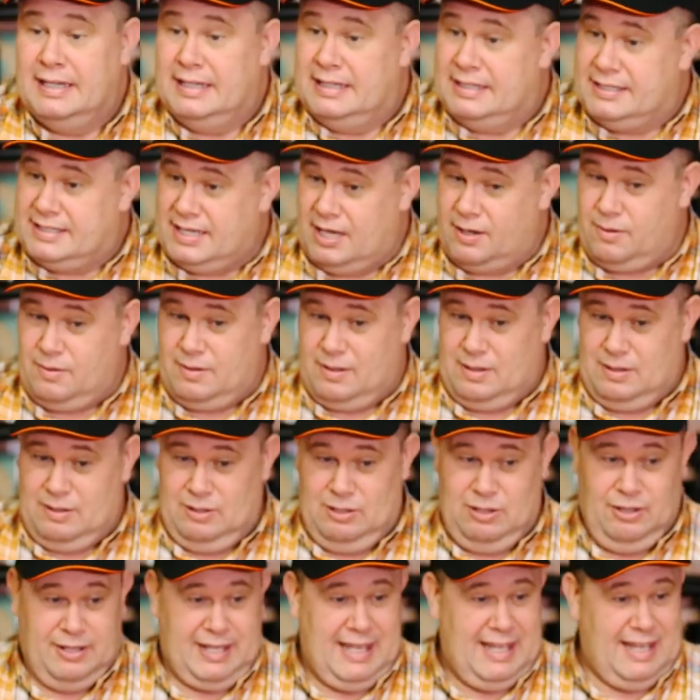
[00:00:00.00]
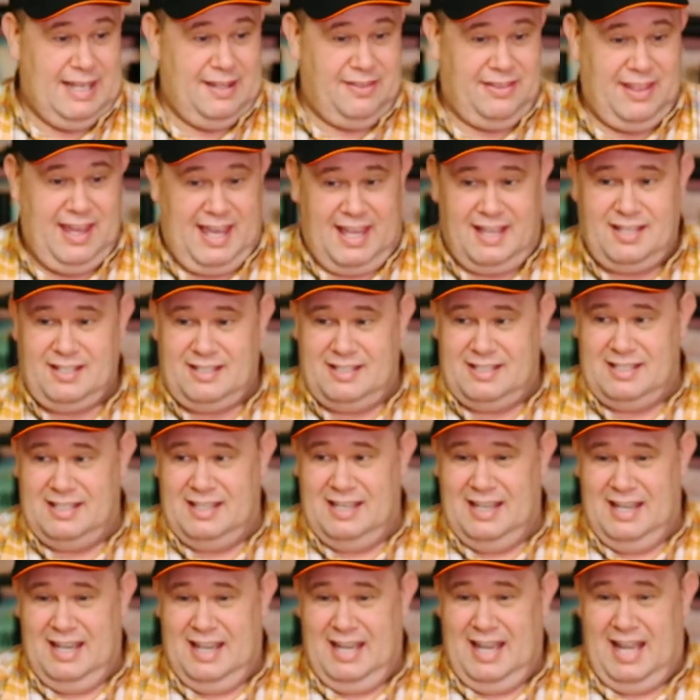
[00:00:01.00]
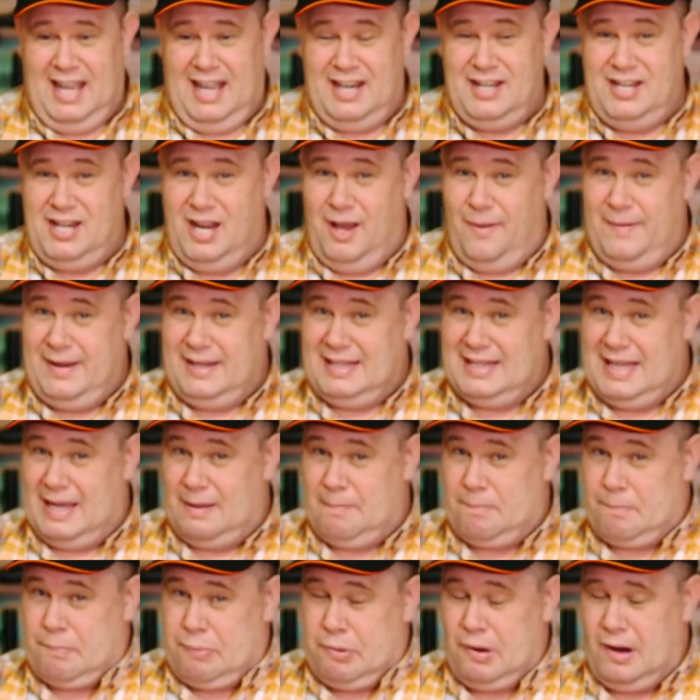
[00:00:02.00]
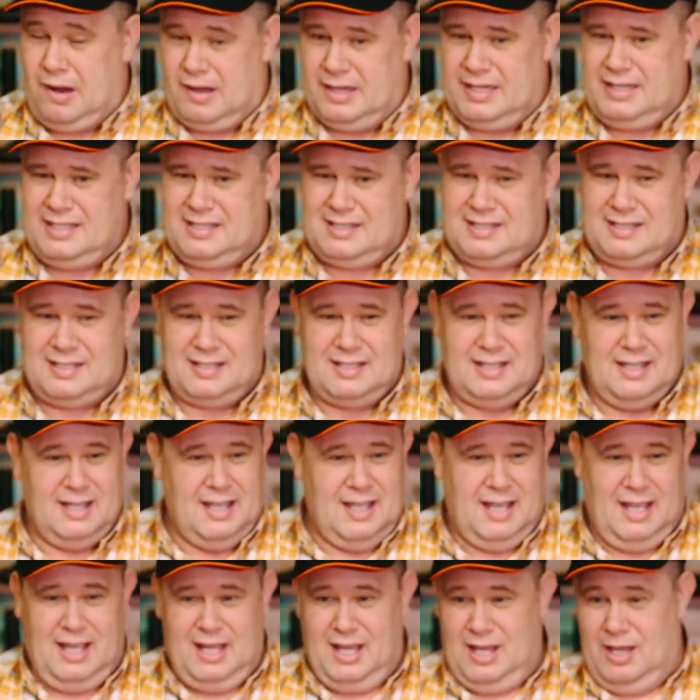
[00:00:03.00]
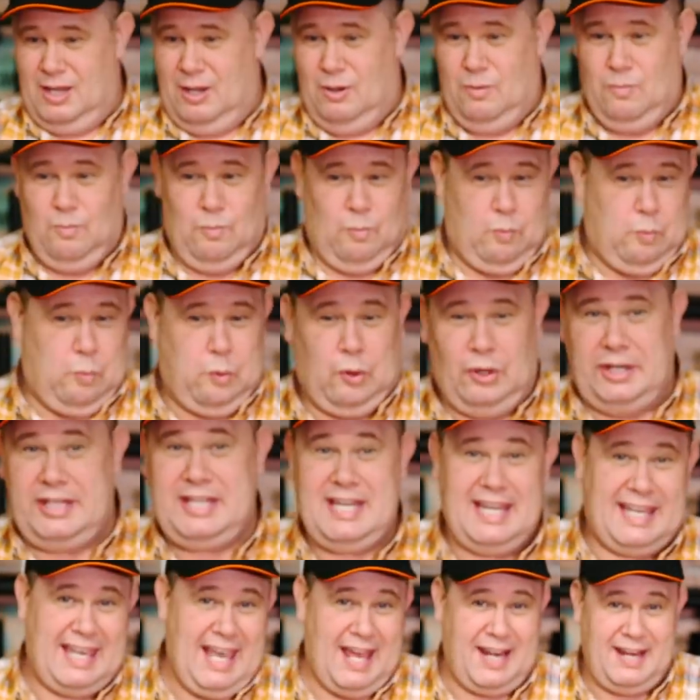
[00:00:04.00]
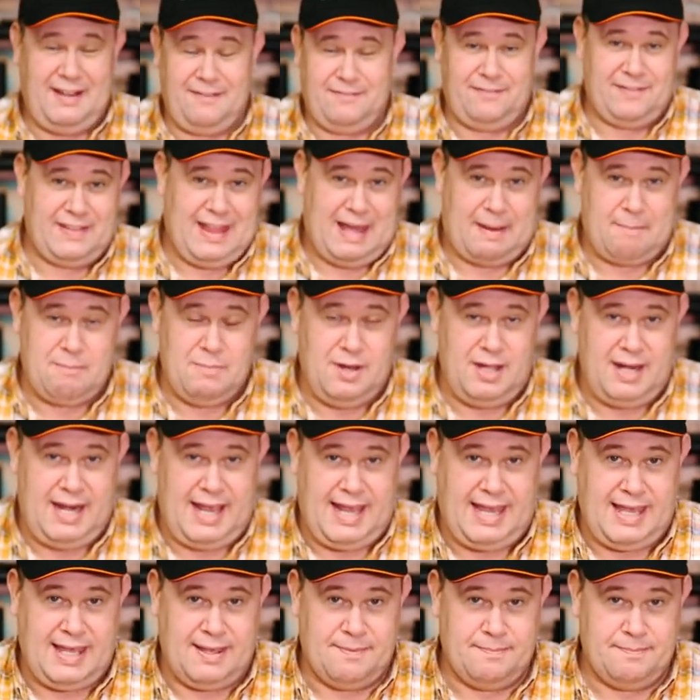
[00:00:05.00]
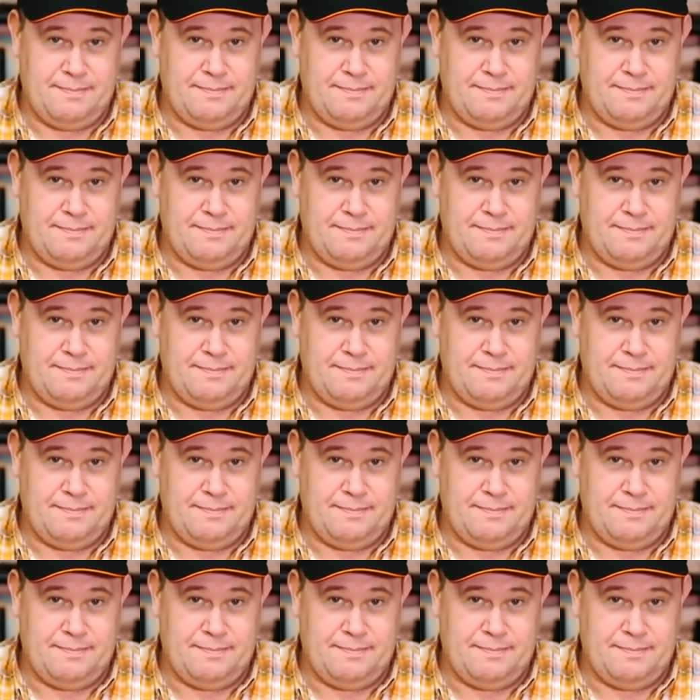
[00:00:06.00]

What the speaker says: So looking at this and knowing that price, what are you getting for that money?